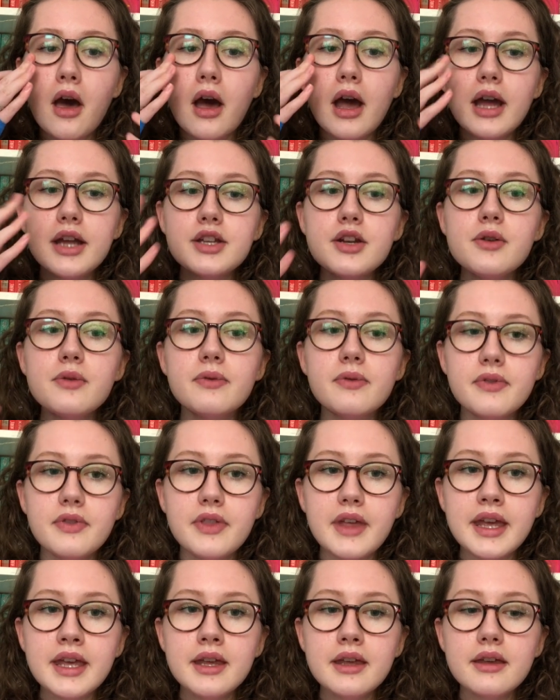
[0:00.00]
I don't
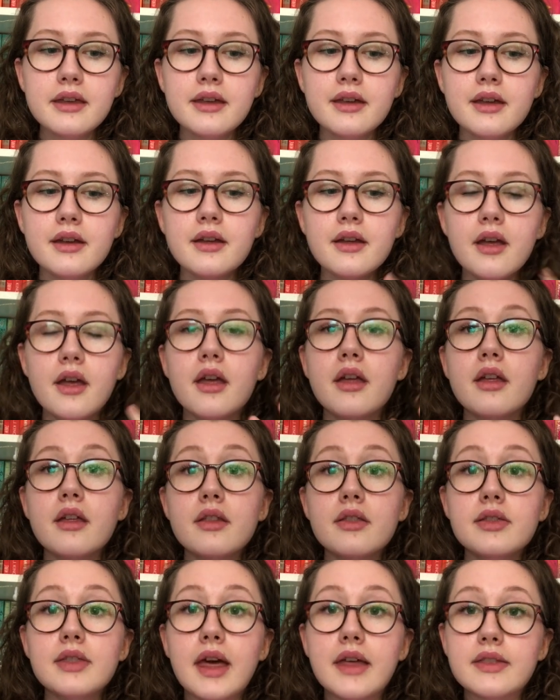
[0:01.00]
think
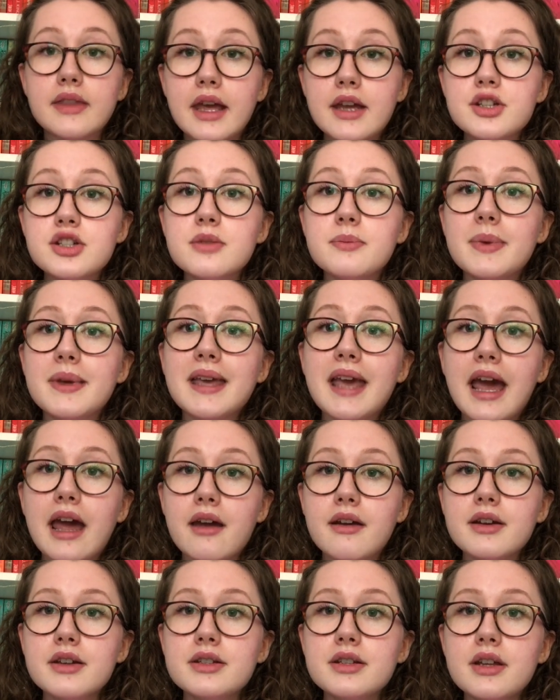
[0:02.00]
that there should be
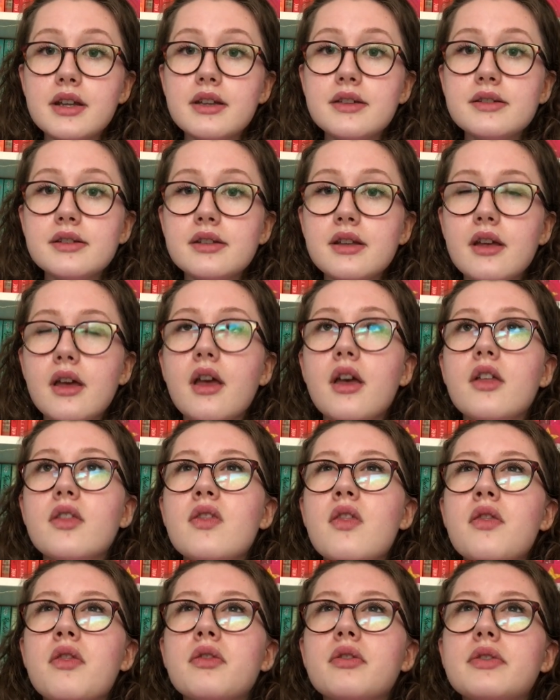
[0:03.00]
characters
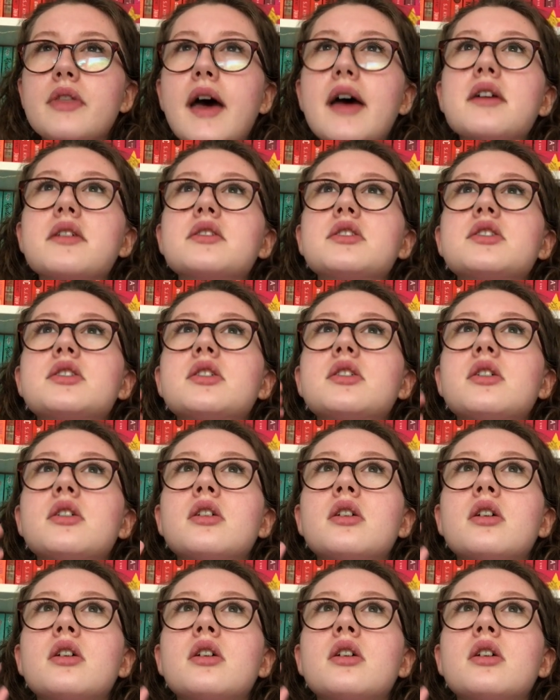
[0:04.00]
that